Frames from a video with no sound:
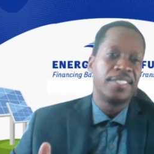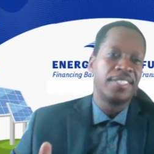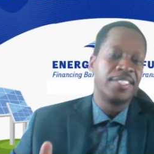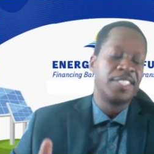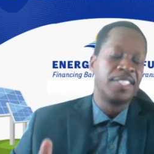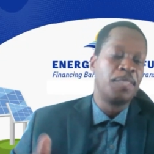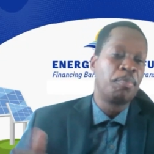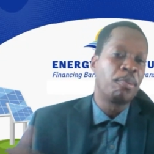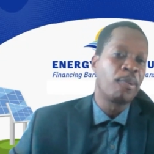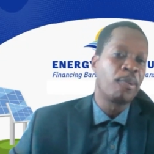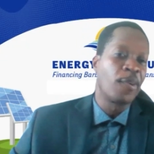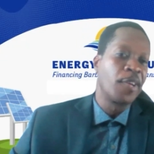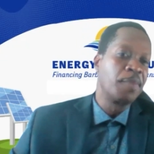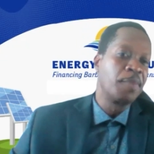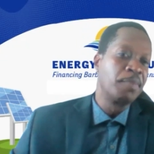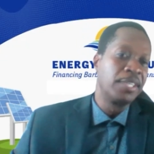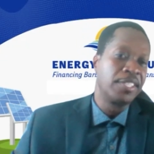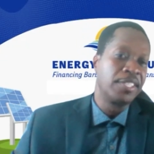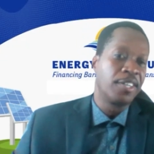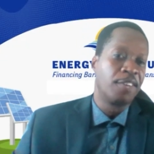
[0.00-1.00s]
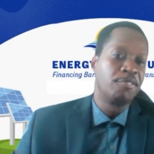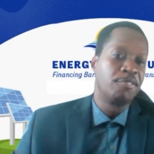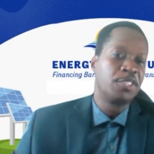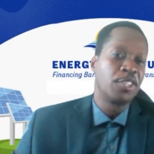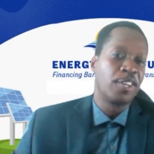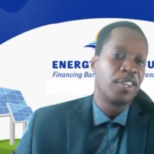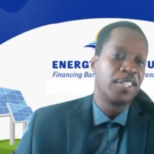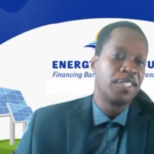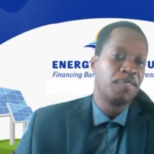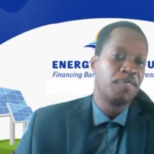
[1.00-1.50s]
deployment of
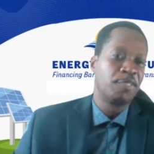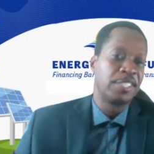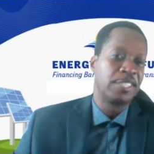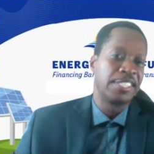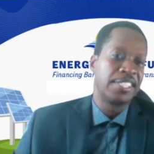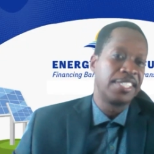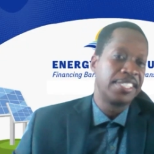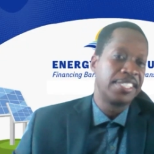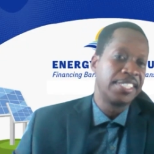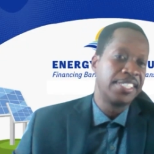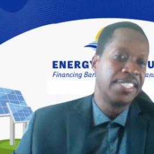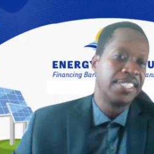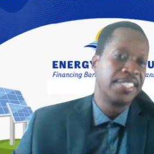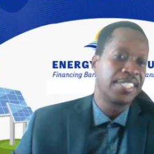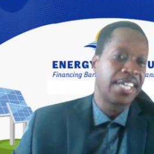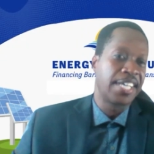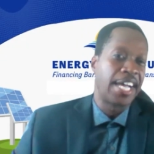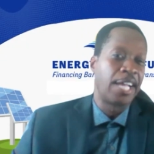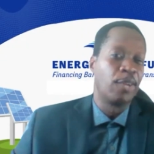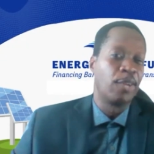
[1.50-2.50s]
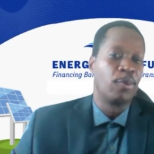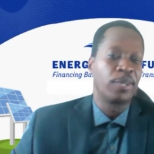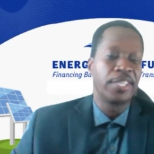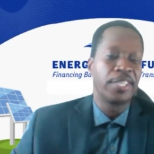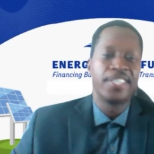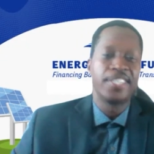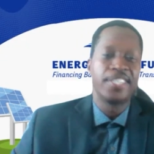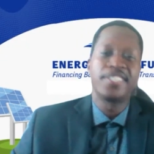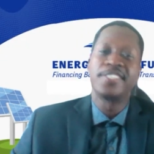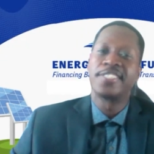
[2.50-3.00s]
charging facilities at
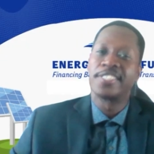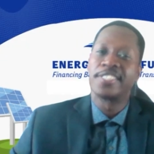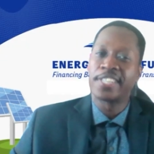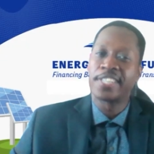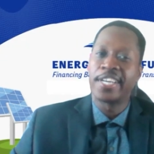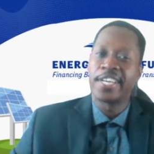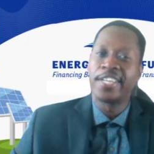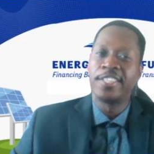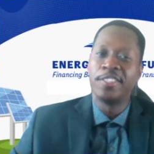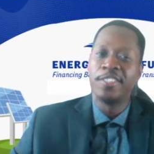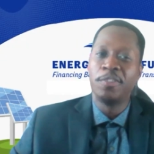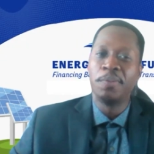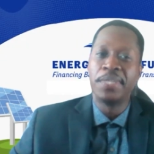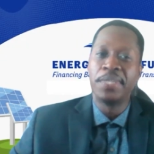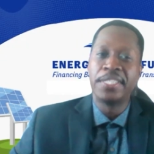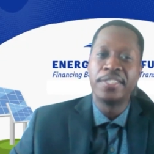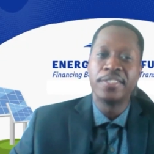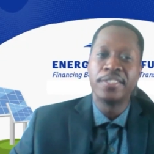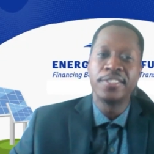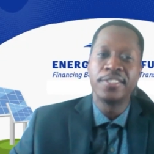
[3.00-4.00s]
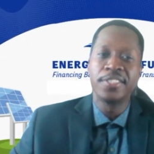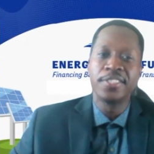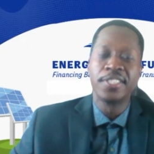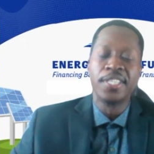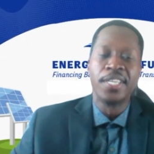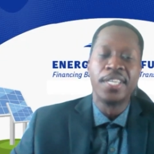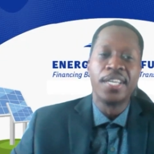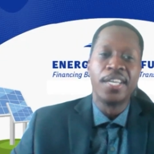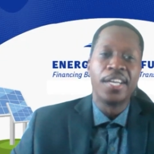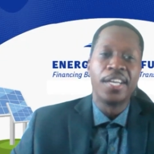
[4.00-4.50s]
locations has kind of dwindled,
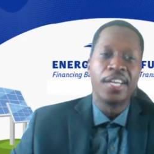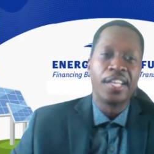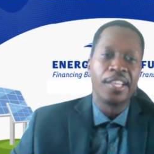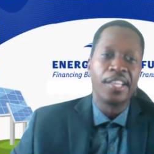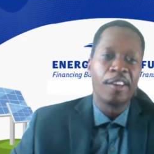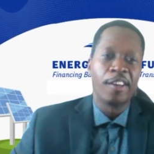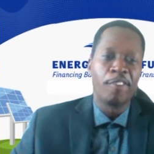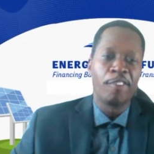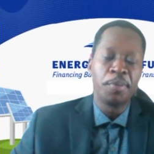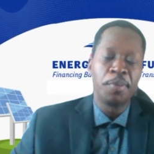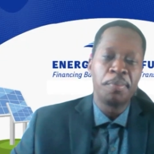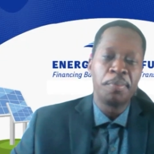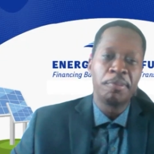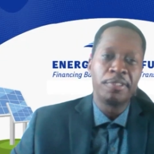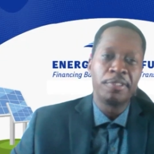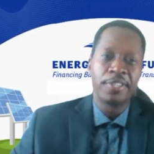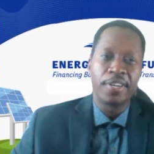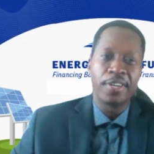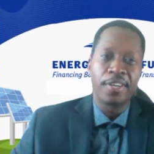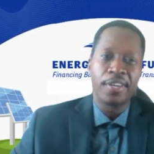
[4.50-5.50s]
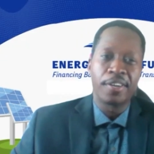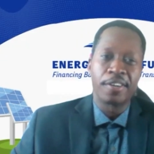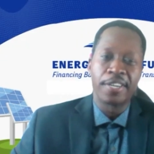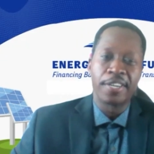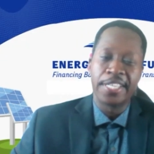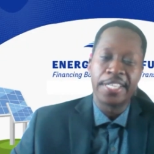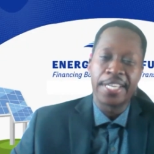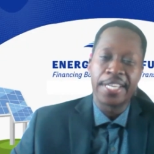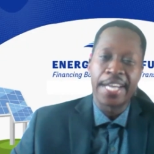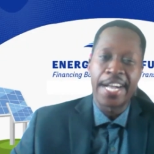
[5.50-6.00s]
a lot of people
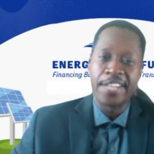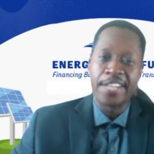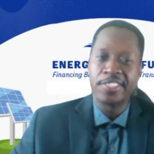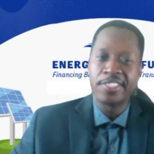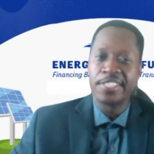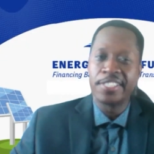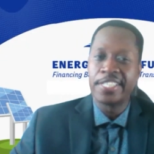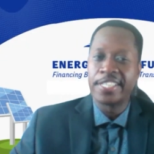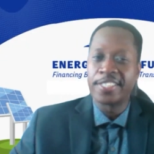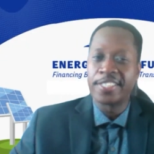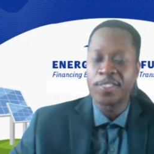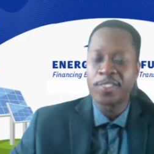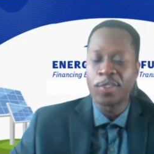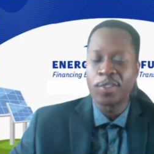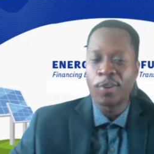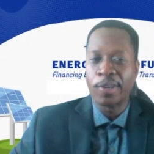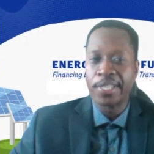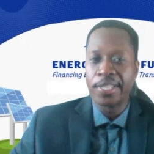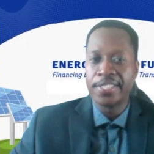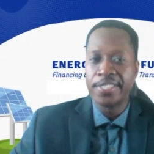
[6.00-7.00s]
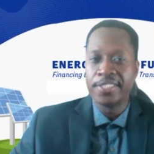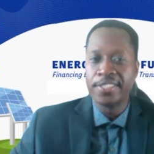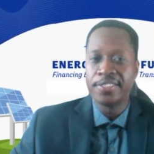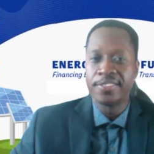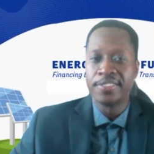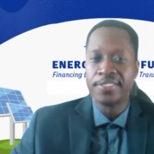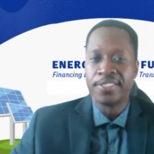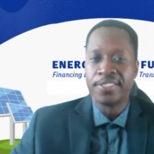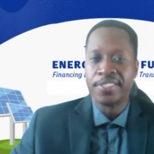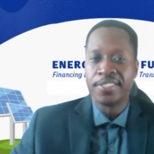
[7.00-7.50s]
are actually installing
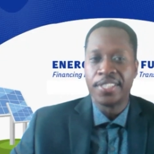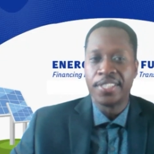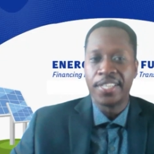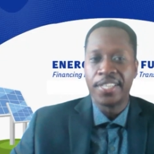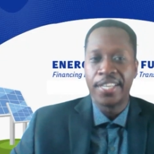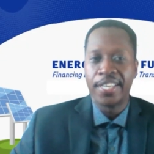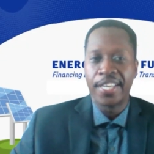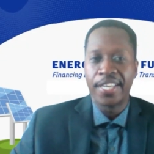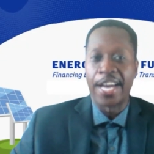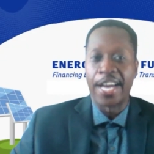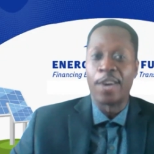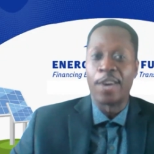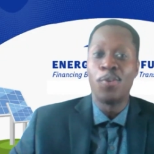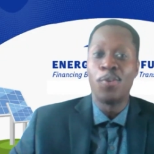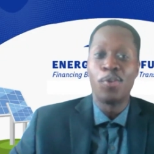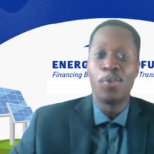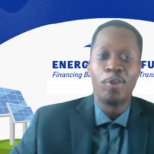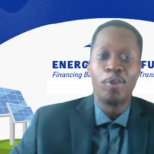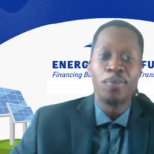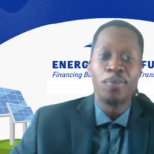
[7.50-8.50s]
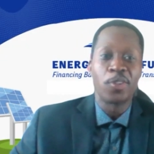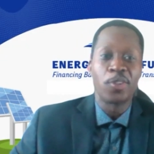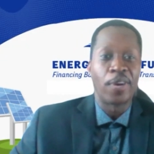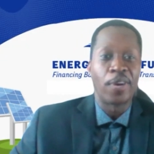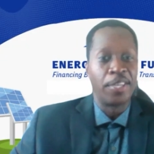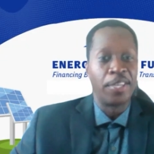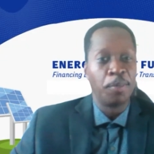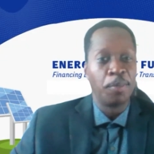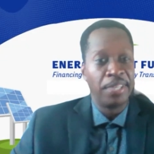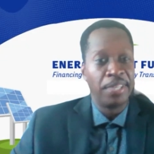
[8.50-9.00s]
at homes or
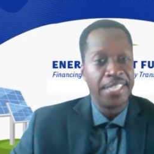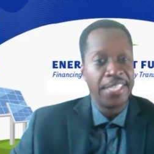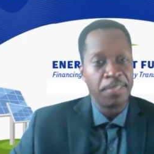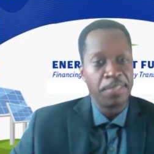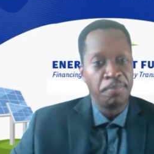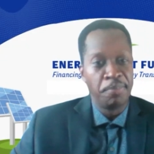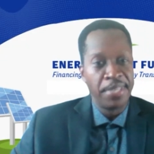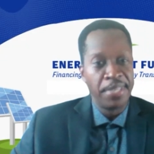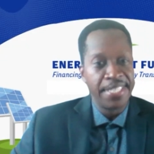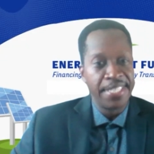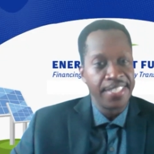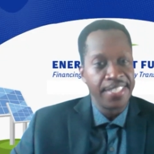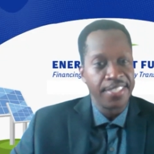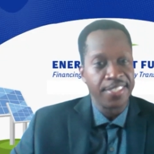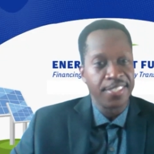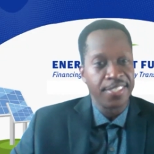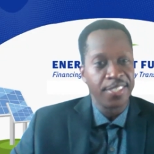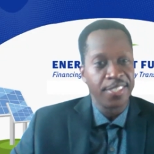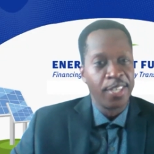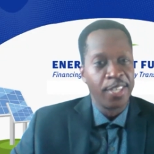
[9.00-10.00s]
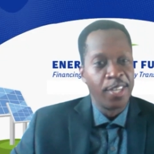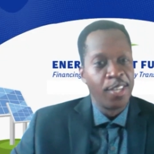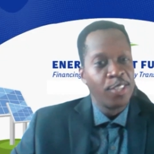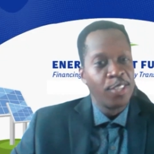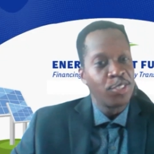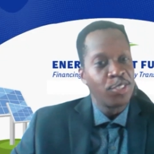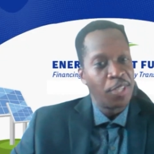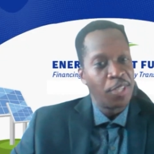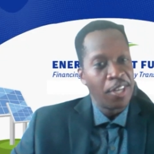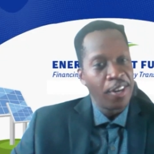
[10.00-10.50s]
at their place of business.
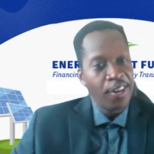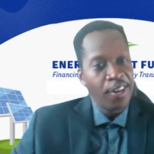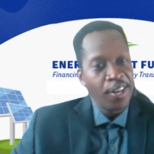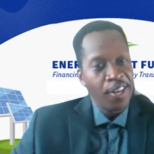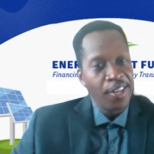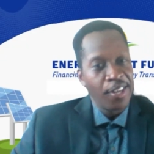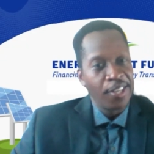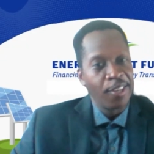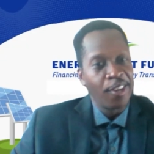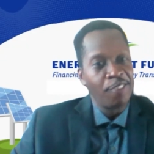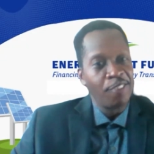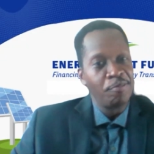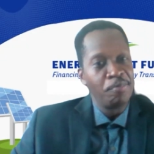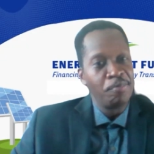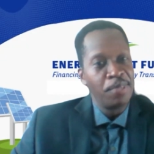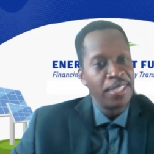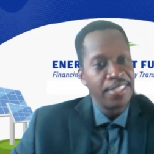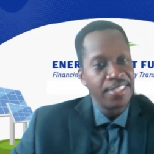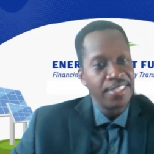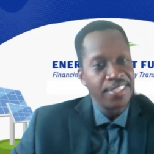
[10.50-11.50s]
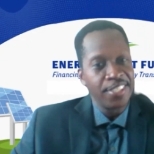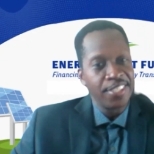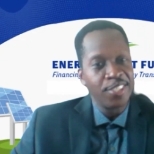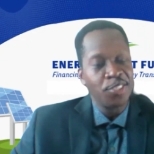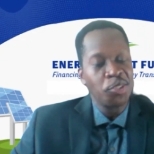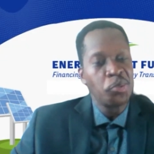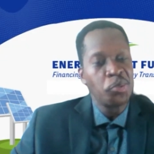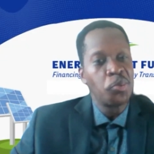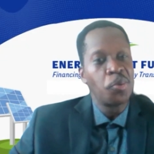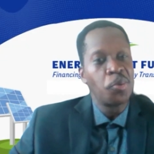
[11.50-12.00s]
So there are a lot of businesses
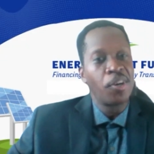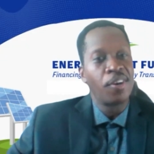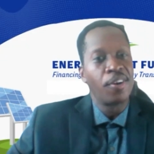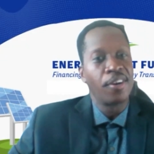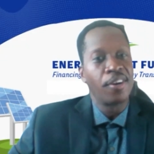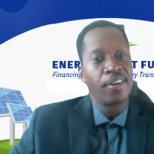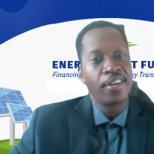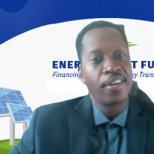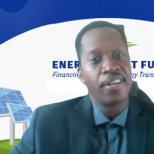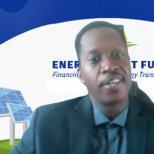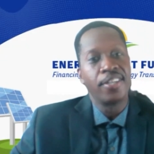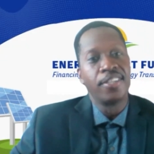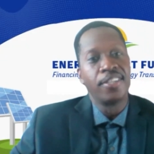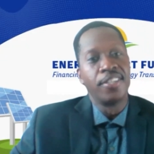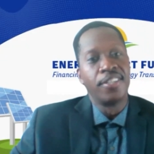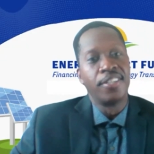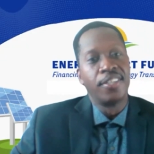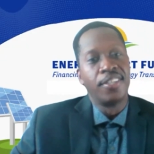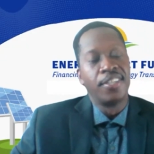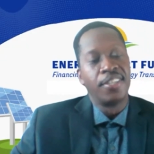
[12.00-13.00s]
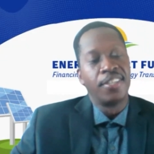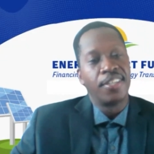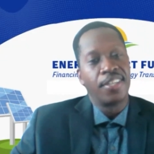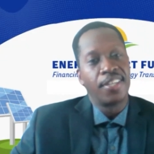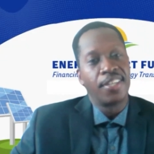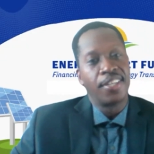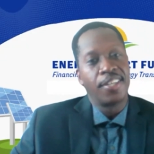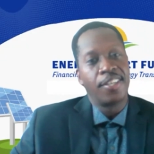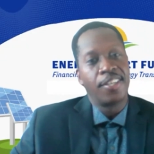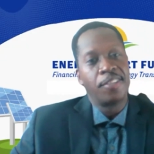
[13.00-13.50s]
who are
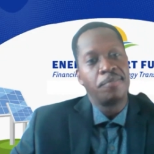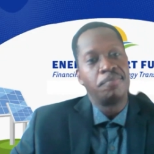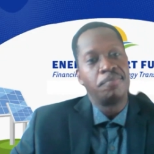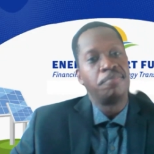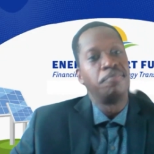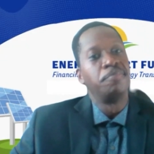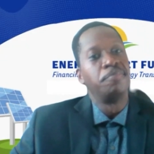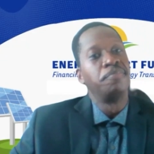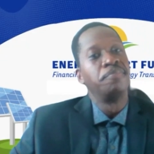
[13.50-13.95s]
um,